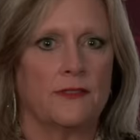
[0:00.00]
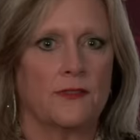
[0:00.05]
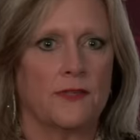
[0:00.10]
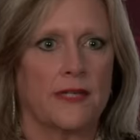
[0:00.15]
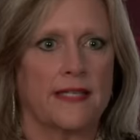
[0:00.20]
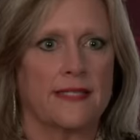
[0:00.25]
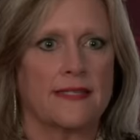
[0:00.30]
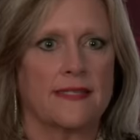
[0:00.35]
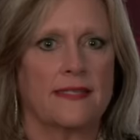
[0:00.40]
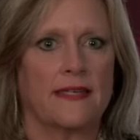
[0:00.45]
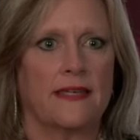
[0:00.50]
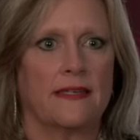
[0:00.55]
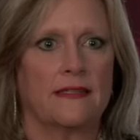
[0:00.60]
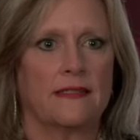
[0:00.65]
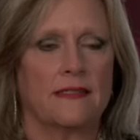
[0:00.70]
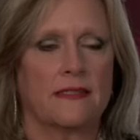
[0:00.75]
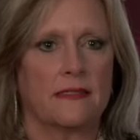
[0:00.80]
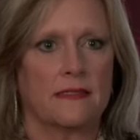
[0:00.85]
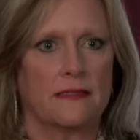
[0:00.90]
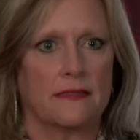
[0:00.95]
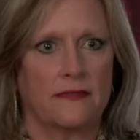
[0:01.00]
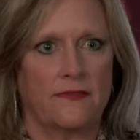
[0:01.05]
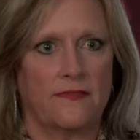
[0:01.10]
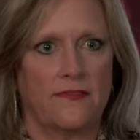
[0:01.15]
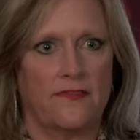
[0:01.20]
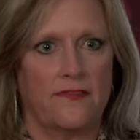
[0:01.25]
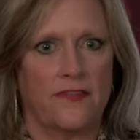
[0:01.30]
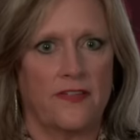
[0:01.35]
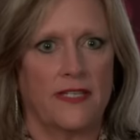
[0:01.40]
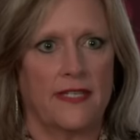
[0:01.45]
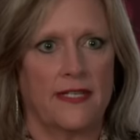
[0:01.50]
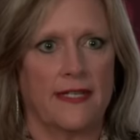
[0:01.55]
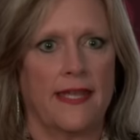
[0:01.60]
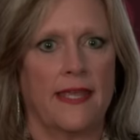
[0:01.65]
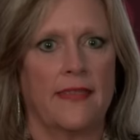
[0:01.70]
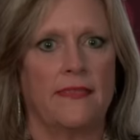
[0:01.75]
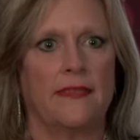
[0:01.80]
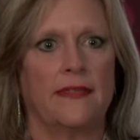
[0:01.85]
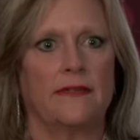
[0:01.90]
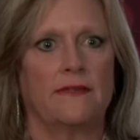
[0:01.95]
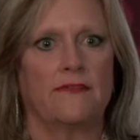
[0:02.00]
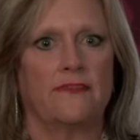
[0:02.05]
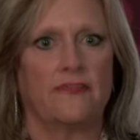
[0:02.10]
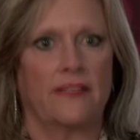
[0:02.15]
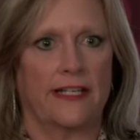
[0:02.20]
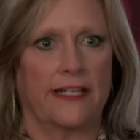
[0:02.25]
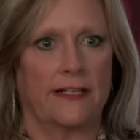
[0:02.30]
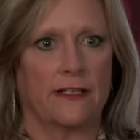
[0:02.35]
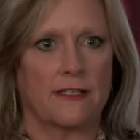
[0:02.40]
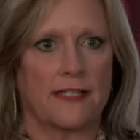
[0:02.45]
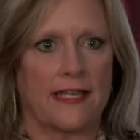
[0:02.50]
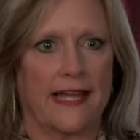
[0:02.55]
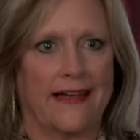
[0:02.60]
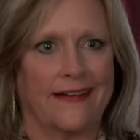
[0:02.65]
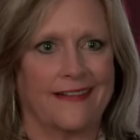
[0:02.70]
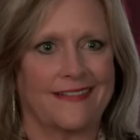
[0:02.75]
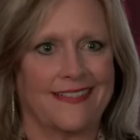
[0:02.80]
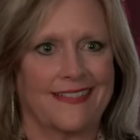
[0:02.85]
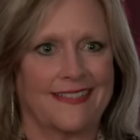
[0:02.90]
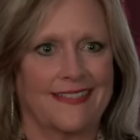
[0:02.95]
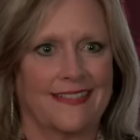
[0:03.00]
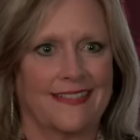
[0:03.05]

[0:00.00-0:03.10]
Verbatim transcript: dress that's fit and then flares out.